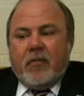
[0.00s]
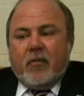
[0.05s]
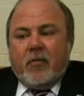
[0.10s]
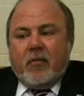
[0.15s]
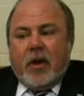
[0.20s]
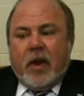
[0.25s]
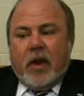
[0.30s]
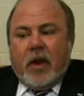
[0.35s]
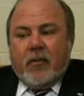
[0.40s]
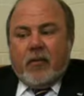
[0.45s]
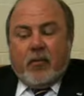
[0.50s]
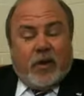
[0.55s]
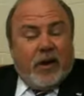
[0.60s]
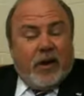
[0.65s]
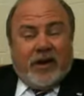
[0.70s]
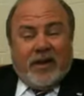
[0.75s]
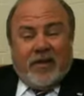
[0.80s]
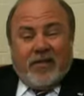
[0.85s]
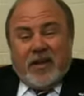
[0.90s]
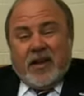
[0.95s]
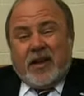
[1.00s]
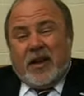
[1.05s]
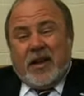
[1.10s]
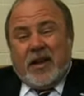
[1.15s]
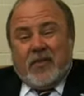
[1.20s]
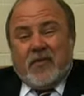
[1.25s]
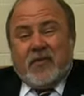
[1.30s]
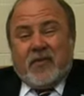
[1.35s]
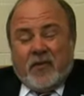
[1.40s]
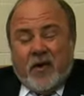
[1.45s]
realistically,
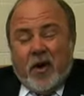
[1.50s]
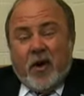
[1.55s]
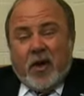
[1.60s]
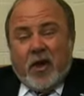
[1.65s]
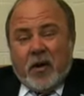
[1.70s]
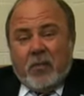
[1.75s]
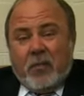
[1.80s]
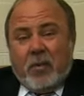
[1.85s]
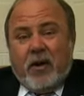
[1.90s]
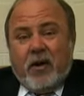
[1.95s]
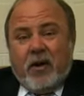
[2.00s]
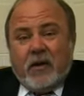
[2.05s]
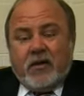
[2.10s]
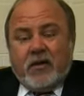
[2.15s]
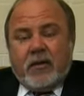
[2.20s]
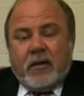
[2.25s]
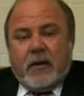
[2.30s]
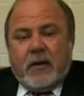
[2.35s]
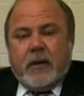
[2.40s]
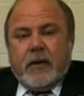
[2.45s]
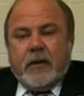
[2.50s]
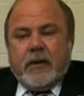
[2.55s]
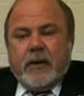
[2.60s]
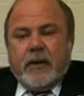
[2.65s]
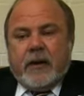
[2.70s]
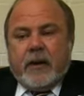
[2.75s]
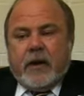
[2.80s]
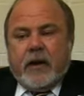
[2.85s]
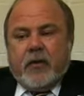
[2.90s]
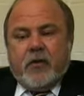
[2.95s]
it's falling apart.
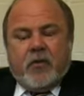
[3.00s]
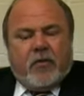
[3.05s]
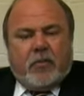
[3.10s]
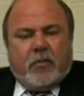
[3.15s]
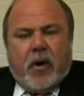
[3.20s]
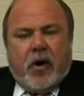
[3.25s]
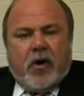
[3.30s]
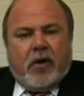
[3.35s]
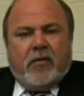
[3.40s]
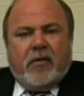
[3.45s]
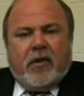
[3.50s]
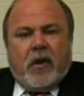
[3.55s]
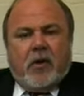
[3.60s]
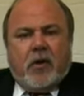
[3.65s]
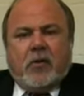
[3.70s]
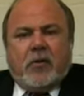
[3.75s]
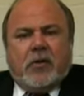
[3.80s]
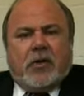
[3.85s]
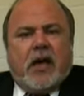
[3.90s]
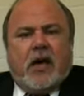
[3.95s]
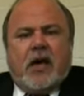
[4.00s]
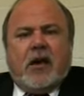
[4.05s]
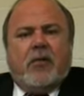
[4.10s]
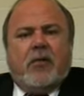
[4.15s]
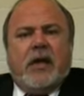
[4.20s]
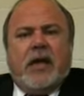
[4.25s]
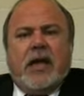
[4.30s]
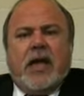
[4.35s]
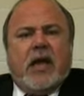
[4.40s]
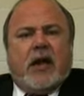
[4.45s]
It was part of the old
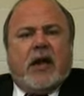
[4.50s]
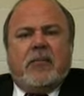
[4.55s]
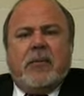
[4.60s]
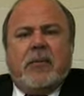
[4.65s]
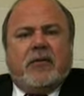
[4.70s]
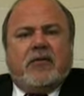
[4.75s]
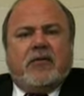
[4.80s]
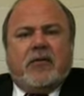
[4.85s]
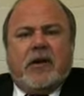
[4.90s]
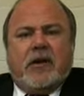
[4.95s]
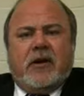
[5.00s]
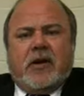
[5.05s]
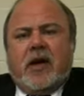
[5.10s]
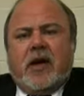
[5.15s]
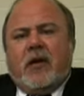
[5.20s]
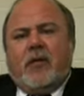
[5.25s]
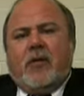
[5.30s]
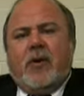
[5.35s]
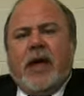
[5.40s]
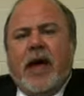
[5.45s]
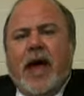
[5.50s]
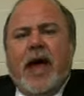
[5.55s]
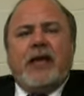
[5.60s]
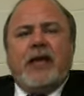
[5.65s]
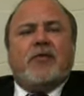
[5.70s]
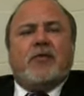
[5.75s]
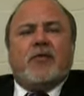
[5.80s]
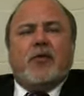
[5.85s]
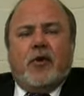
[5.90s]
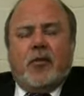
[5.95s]
Cullowhee Elementary or Cullowhee High
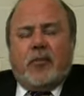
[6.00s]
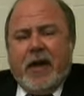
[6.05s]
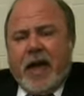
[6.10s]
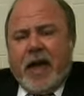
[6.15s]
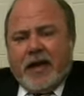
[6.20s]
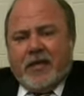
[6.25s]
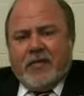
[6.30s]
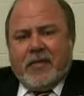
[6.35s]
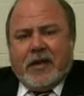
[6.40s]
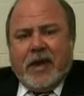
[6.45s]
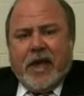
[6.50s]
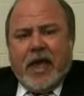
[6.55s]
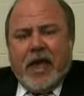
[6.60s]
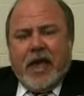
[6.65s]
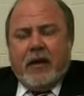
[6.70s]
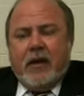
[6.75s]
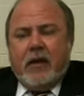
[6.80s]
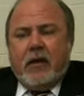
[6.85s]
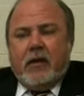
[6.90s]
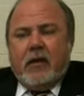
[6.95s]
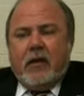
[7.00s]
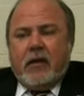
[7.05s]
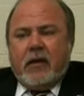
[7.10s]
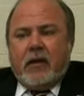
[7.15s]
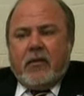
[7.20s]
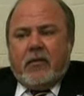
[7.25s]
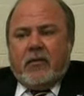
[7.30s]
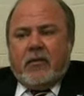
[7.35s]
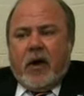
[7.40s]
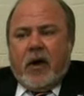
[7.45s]
School back in the day.
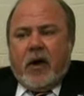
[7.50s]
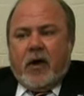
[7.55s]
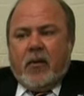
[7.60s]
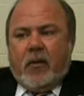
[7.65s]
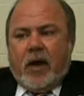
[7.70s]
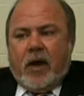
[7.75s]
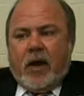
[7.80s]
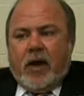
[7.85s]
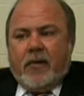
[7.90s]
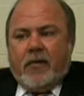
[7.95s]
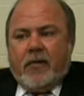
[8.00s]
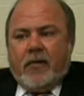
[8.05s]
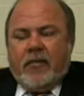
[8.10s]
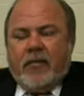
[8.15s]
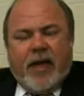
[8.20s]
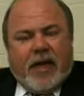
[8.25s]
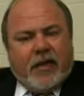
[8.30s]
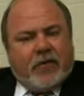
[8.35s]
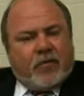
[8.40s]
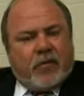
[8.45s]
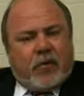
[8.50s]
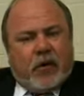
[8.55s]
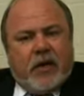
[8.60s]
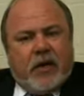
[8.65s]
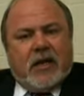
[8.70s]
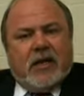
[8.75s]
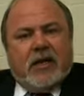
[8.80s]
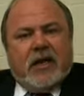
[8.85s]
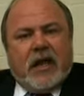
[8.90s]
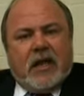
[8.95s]
So that's
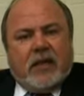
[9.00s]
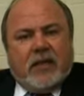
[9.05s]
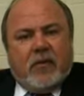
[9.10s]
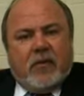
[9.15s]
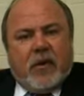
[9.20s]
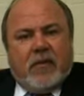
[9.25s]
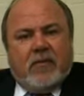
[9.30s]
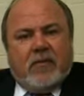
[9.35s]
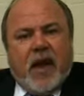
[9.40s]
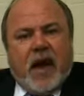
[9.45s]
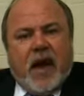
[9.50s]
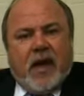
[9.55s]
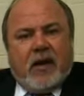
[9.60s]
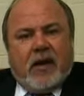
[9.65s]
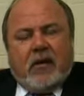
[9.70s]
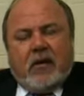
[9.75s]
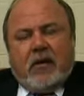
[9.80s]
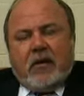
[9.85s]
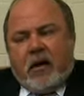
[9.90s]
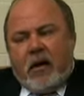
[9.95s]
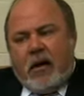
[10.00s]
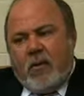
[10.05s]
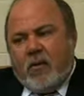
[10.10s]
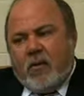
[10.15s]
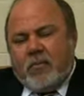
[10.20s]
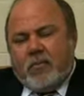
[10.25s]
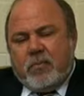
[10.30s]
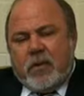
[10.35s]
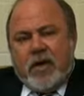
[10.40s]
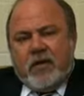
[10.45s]
really a need that we've got, along
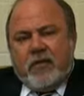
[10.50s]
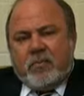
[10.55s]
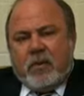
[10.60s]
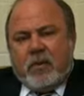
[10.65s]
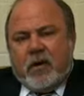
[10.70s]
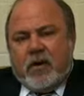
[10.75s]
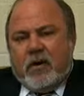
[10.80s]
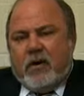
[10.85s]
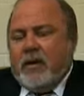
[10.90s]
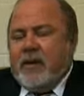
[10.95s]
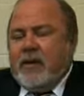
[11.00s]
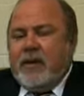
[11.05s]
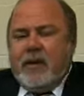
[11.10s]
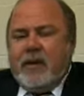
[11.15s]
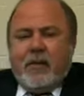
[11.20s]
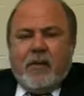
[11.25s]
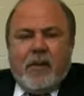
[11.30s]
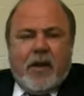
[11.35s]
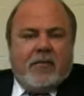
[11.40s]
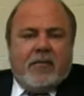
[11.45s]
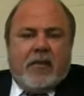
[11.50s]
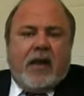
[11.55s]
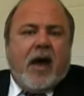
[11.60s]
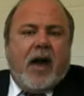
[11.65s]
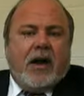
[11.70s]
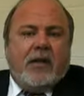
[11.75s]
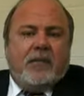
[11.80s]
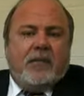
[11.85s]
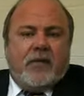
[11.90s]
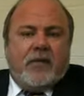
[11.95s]
with baseball. We have a
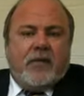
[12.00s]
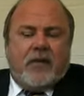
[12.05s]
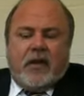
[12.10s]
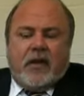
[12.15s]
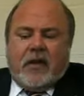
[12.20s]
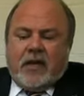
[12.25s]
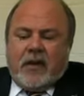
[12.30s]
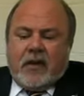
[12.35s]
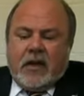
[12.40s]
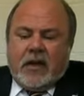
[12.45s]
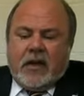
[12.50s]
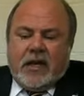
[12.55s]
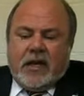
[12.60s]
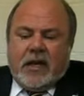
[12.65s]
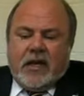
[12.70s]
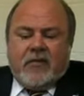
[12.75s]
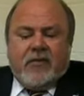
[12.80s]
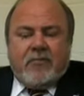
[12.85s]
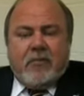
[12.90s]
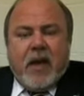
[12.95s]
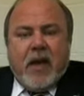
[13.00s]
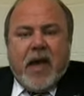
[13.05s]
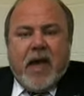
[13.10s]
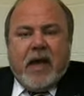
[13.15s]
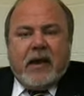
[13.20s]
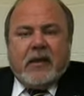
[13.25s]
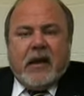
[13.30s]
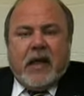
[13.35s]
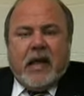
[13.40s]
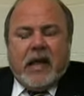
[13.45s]
lot of facility needs,
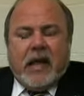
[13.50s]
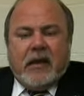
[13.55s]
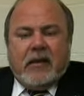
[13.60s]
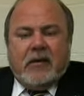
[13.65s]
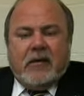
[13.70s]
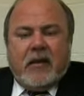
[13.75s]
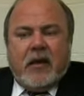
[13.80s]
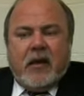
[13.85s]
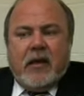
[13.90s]
Matt, and